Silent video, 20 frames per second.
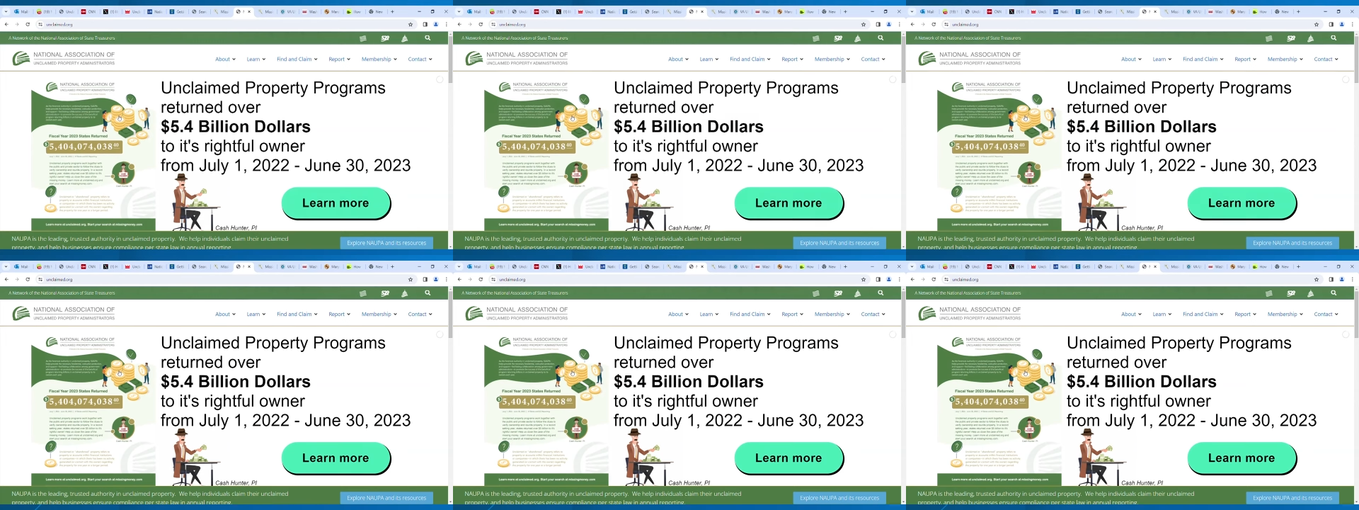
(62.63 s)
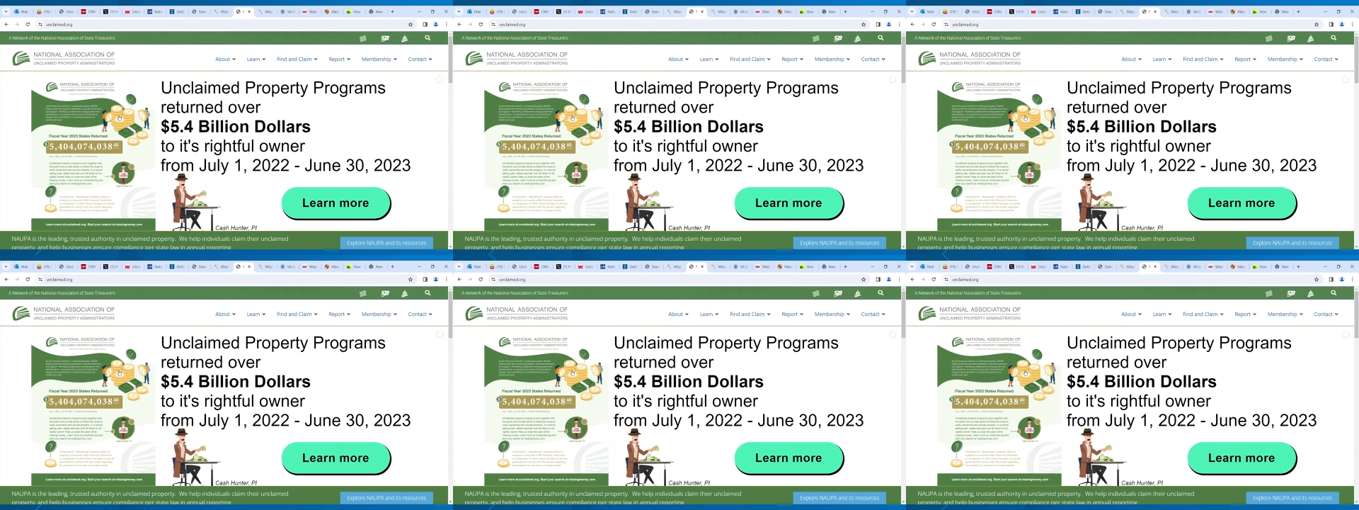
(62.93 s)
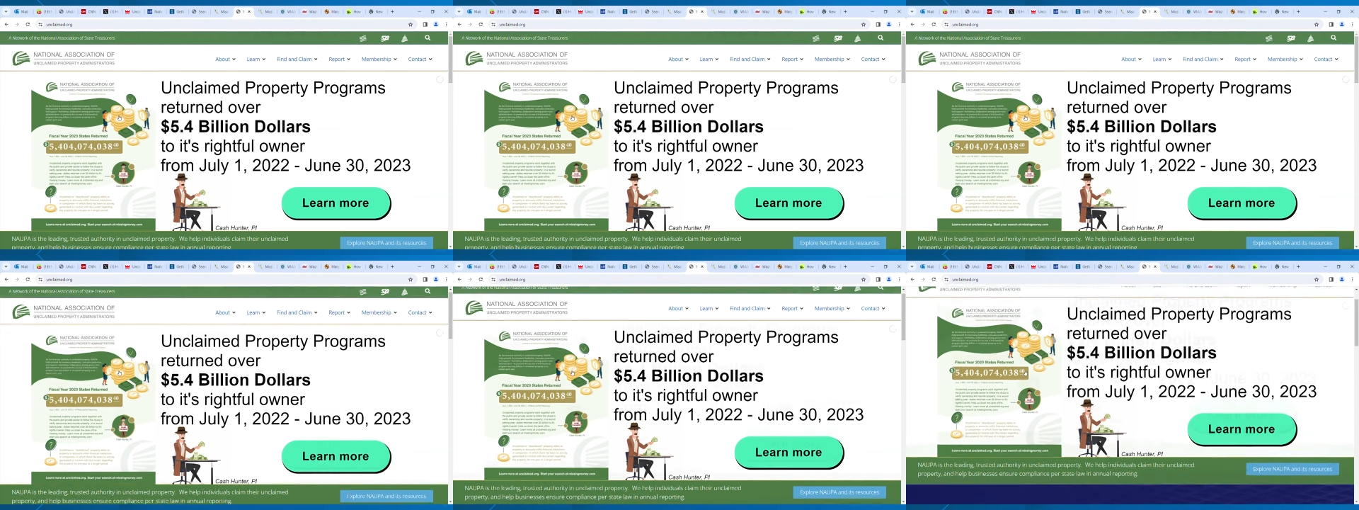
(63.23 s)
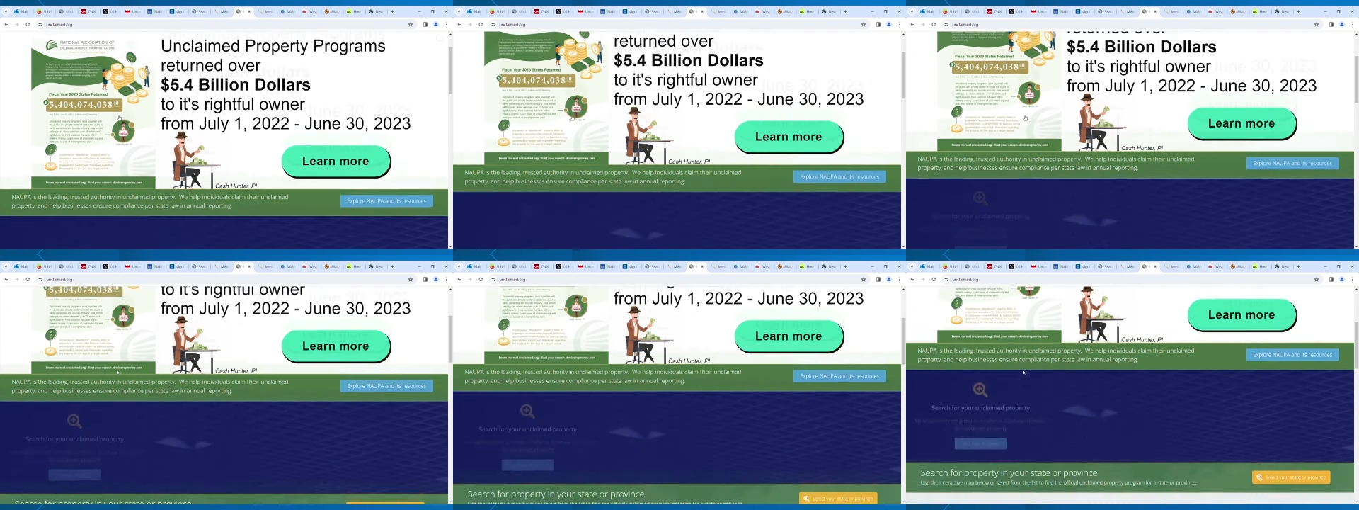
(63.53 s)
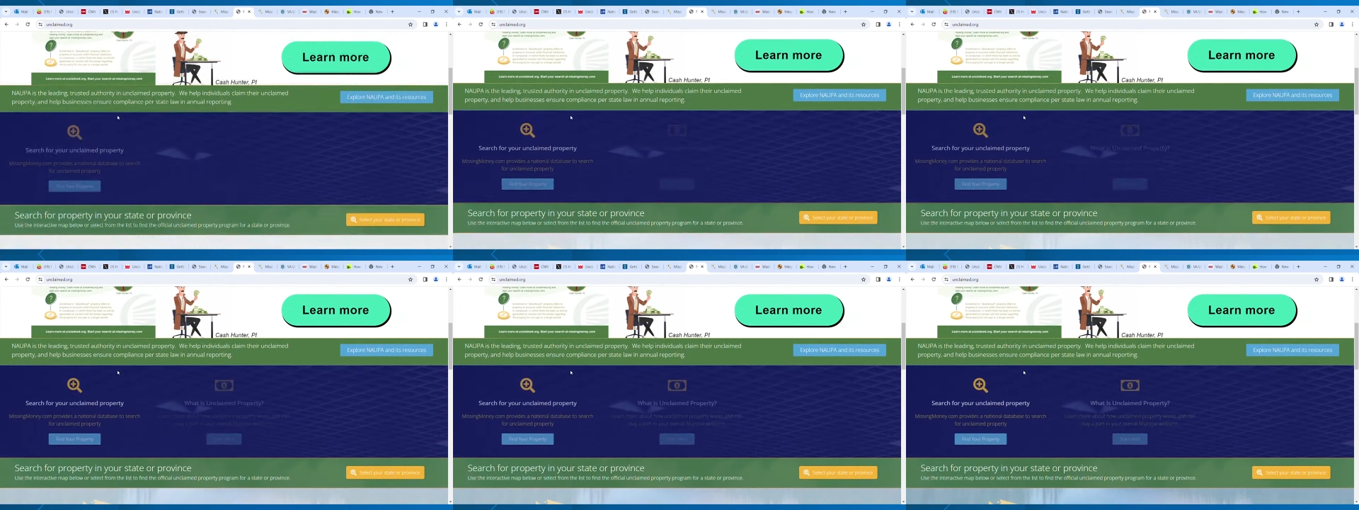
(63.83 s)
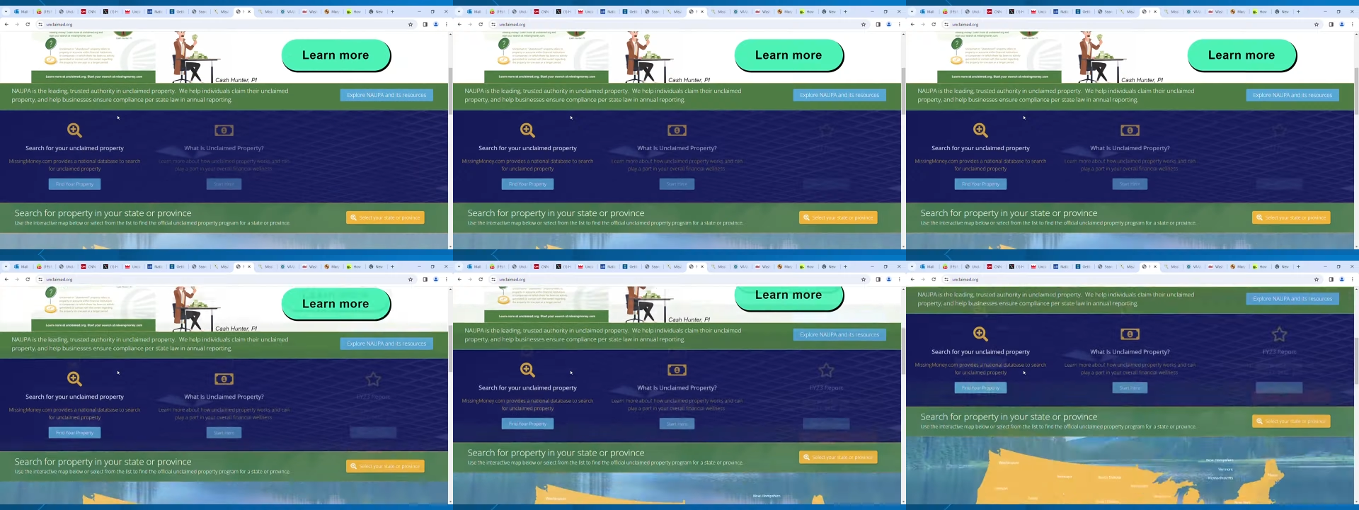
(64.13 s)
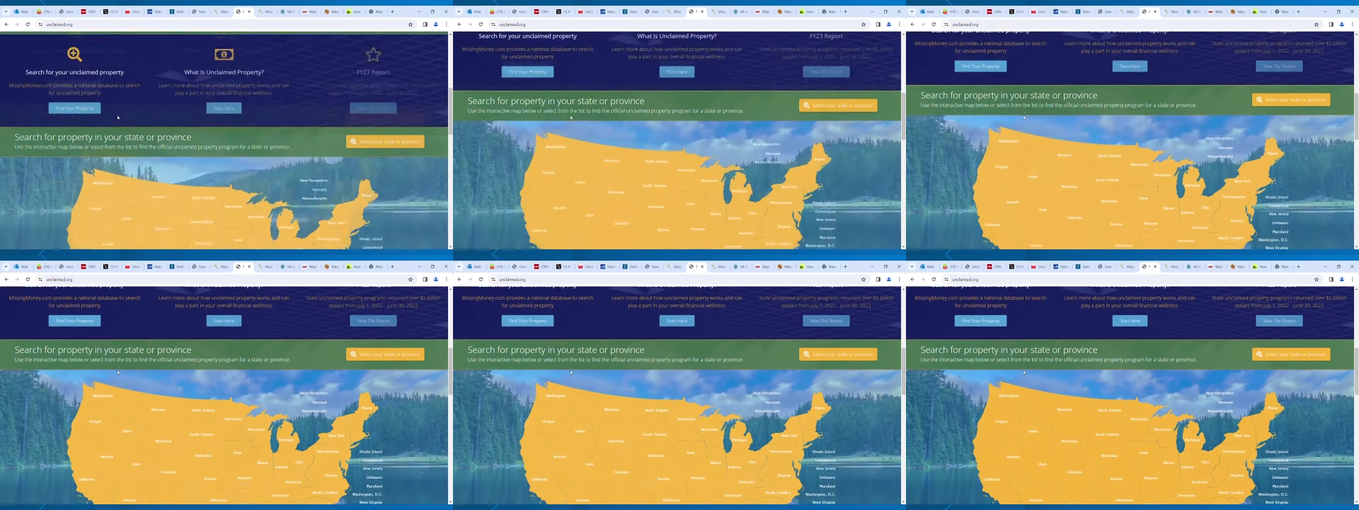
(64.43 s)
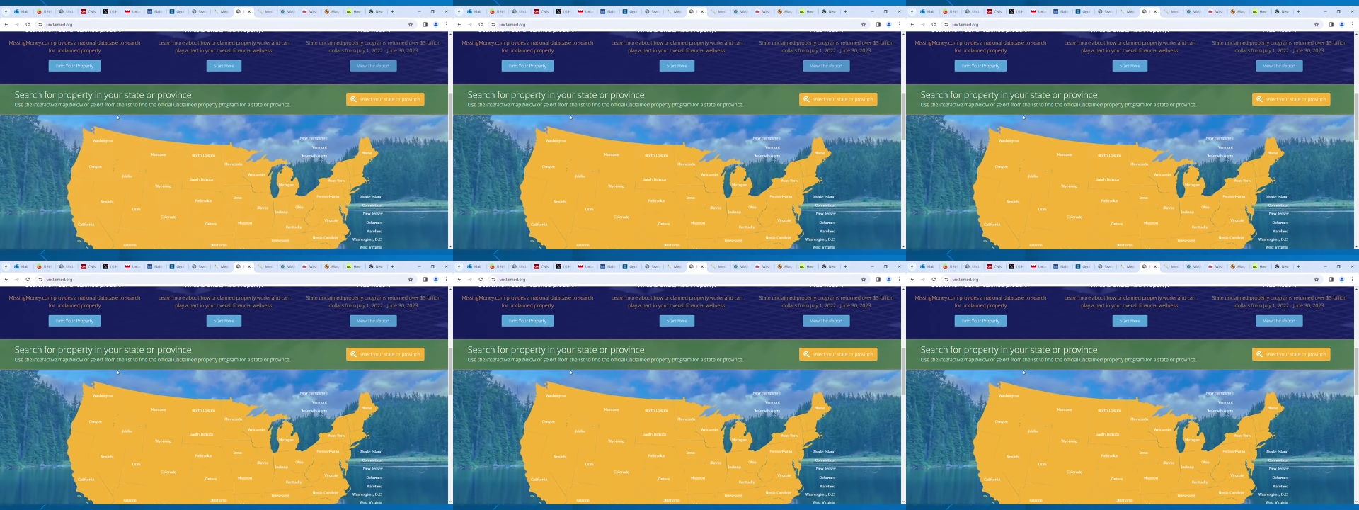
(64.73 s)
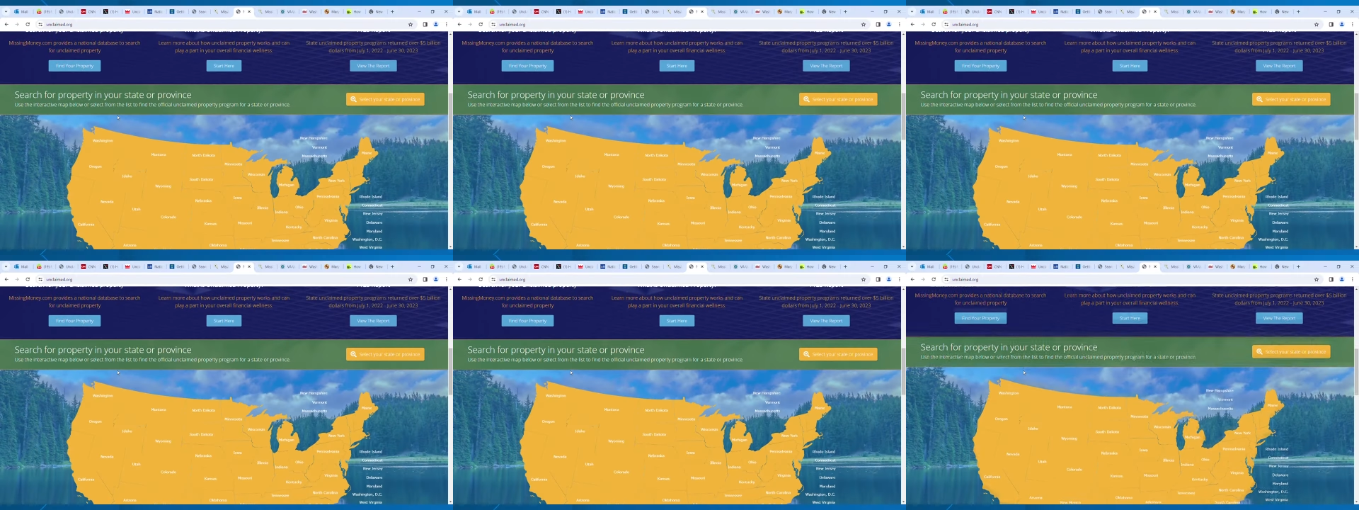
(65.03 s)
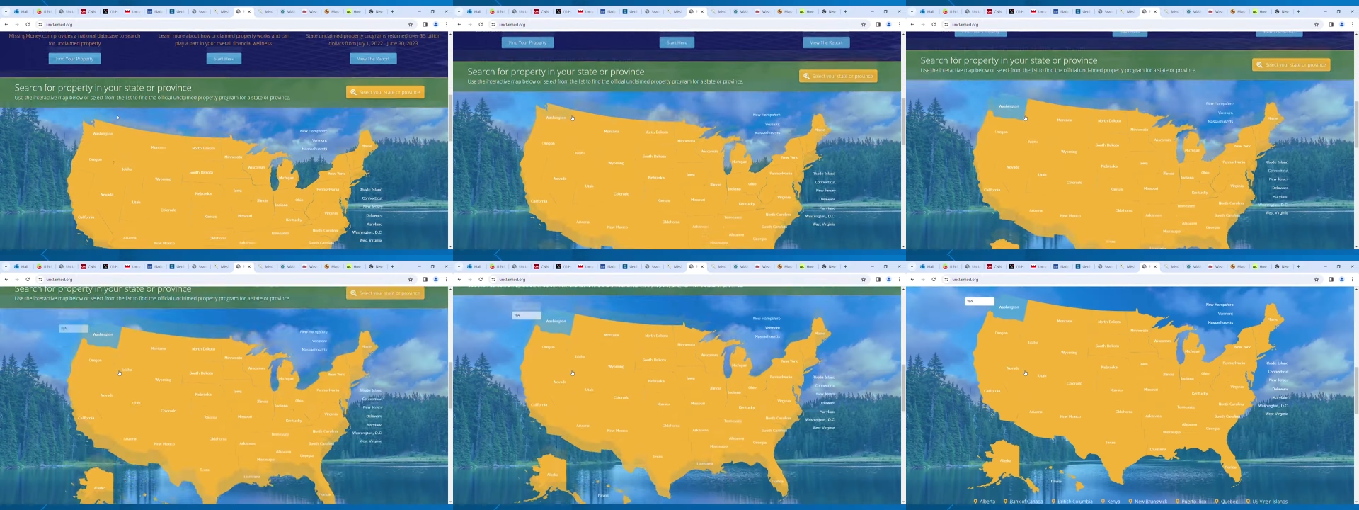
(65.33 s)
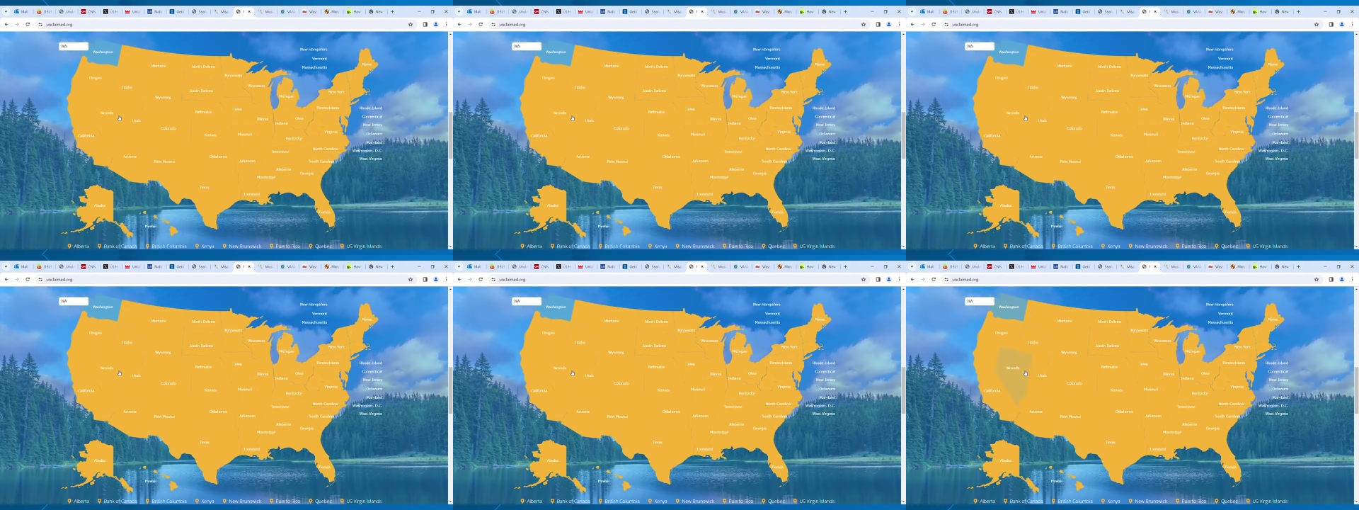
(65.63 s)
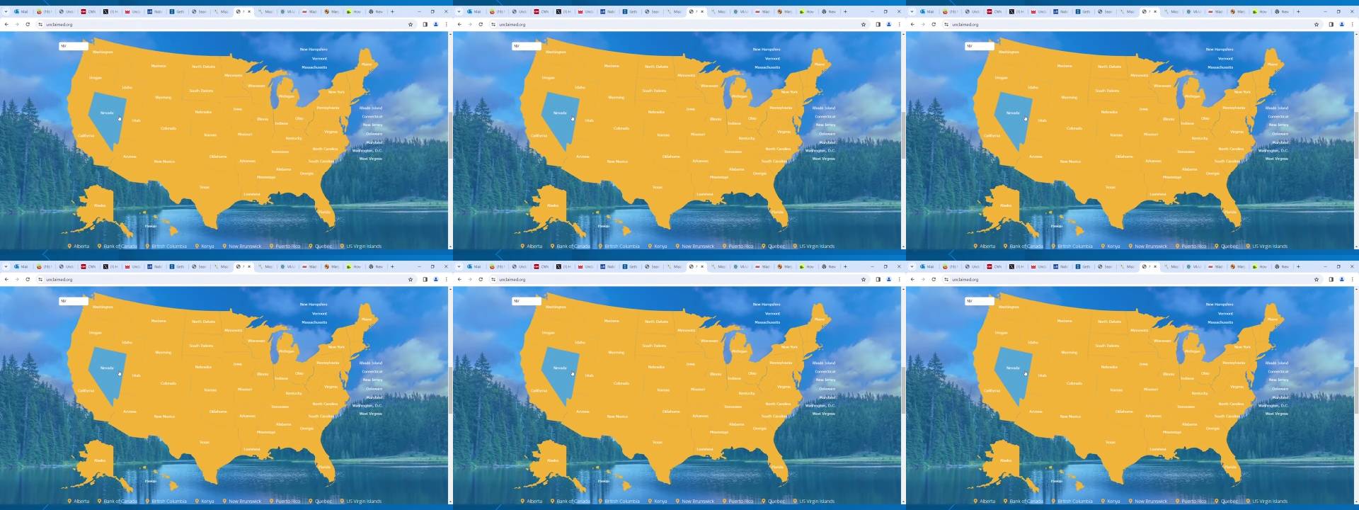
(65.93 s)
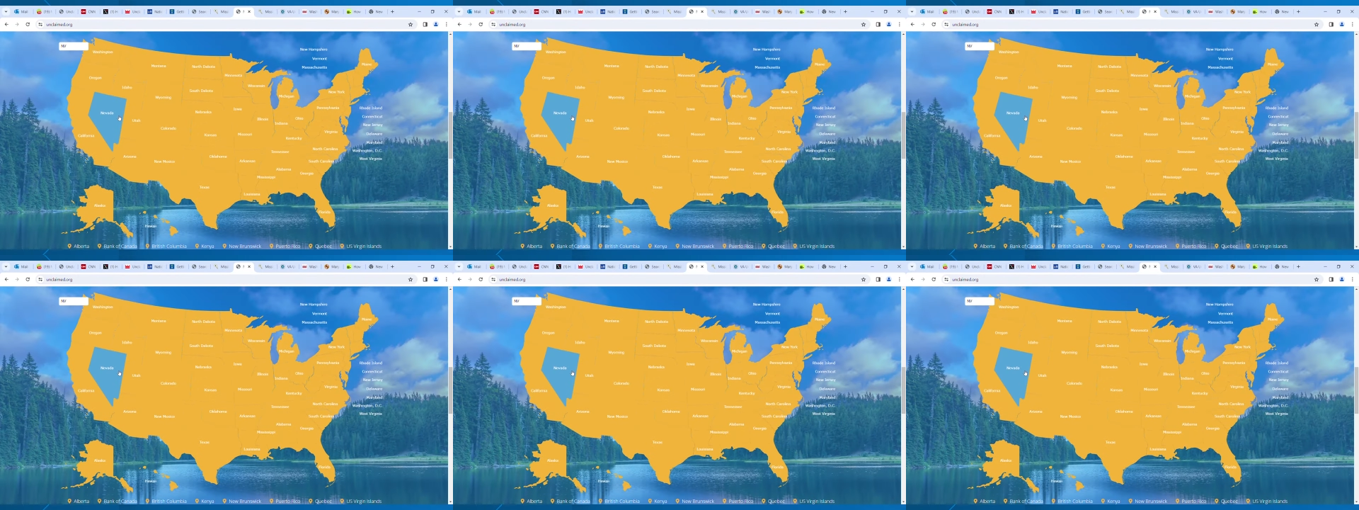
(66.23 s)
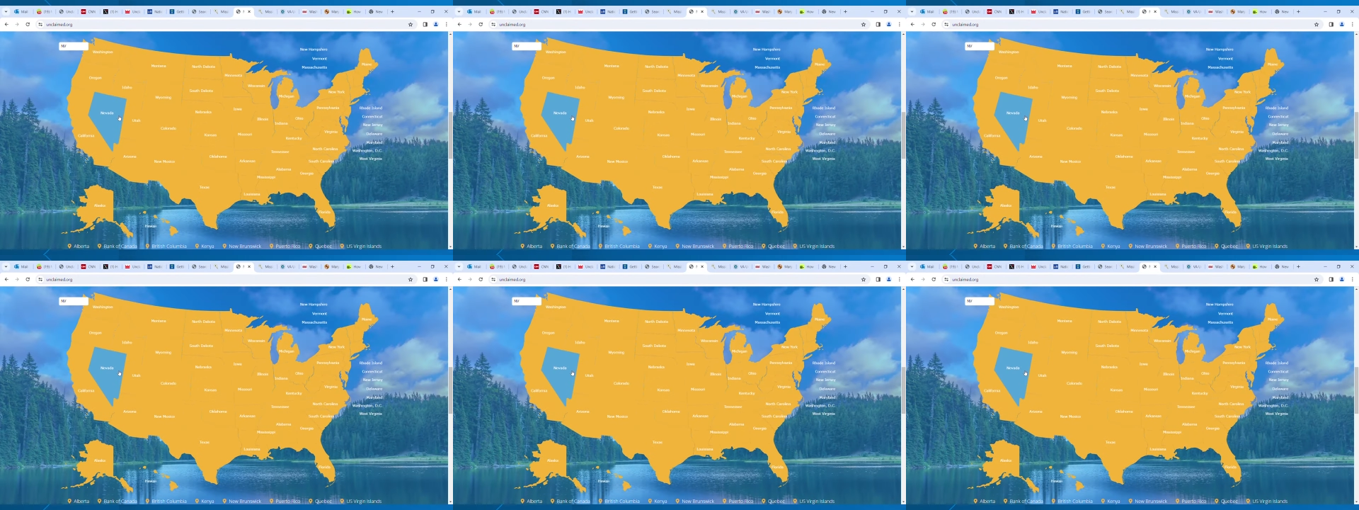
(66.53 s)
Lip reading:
No face is visible, so there are no lips to read.